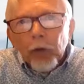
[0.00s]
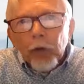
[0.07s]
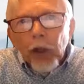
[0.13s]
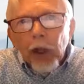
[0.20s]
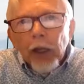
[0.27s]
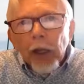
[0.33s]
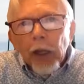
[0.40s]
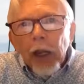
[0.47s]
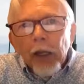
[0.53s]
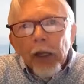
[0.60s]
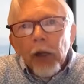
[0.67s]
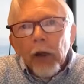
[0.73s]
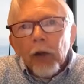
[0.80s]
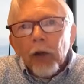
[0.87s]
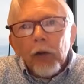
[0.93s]
members
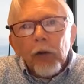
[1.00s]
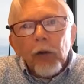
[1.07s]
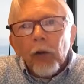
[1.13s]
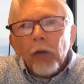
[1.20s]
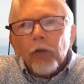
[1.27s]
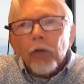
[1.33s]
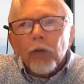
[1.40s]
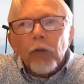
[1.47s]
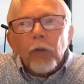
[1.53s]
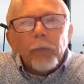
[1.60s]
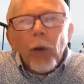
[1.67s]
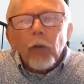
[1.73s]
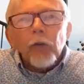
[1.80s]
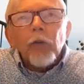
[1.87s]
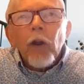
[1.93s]
in
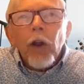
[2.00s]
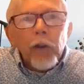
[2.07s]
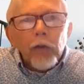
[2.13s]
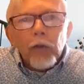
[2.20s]
a sort of